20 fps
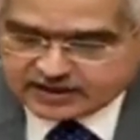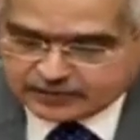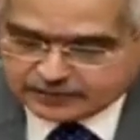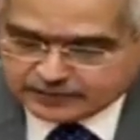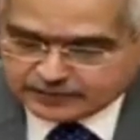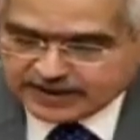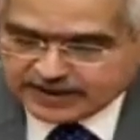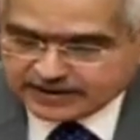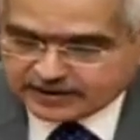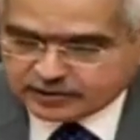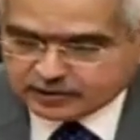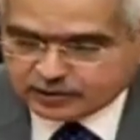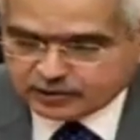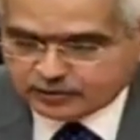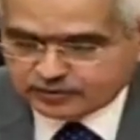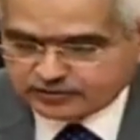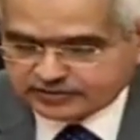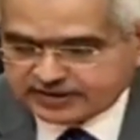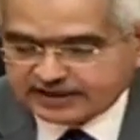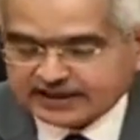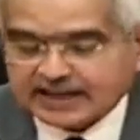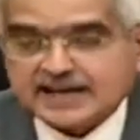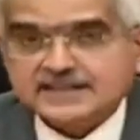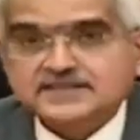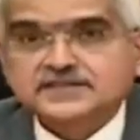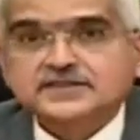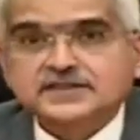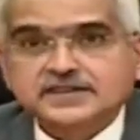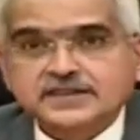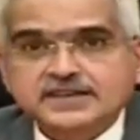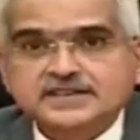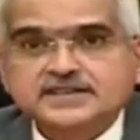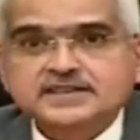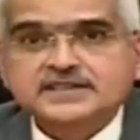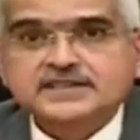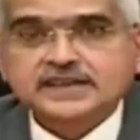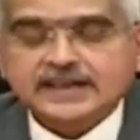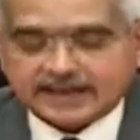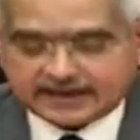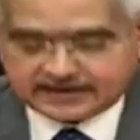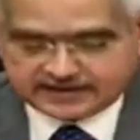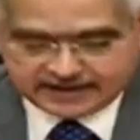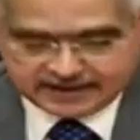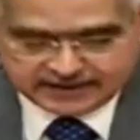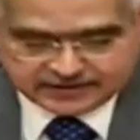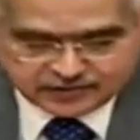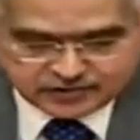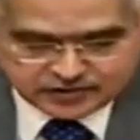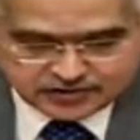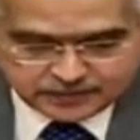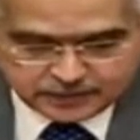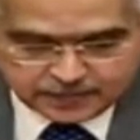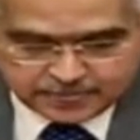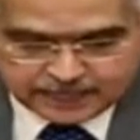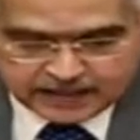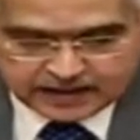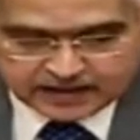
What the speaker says: compared to the last year's acreage.